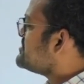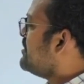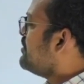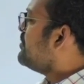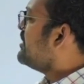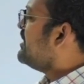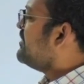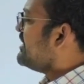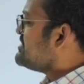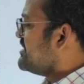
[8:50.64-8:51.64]
nodal and
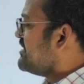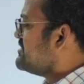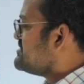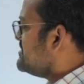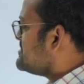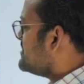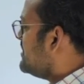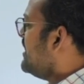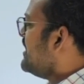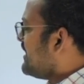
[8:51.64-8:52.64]
mesh analysis,
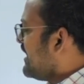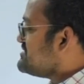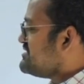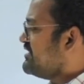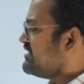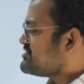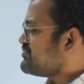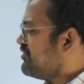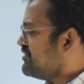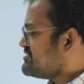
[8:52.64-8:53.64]
transient
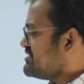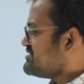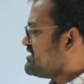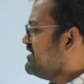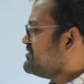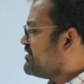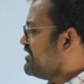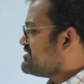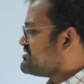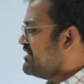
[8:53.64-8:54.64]
response,
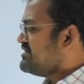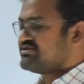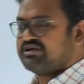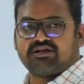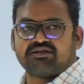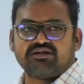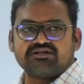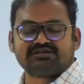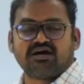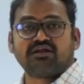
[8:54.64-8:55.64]
sinusoidal steady state, and that
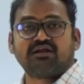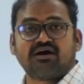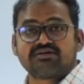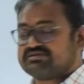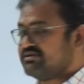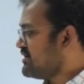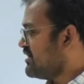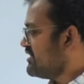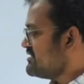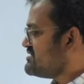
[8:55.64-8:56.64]
is RL, RC and
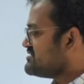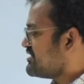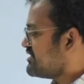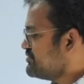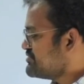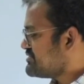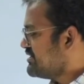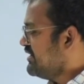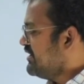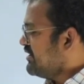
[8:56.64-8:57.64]
RLC circuits.
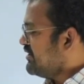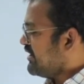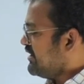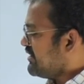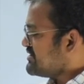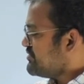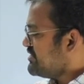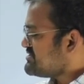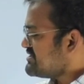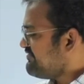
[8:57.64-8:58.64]
Okay.
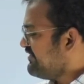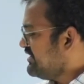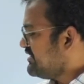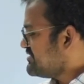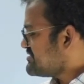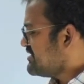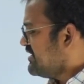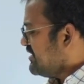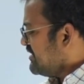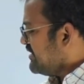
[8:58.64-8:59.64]
Resonances, filters,
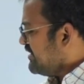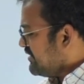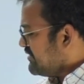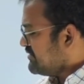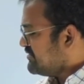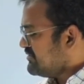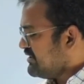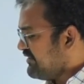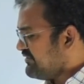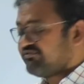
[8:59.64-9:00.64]

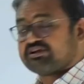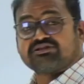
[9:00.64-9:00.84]
network